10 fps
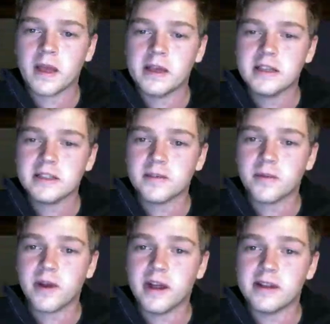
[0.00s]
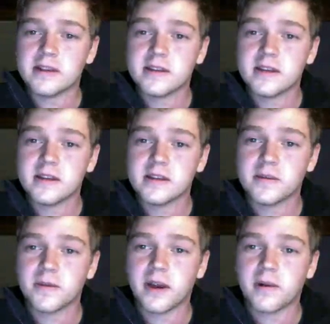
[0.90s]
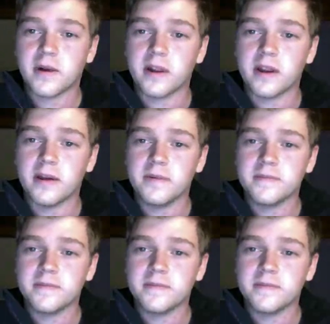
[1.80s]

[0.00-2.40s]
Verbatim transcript: some great some great quality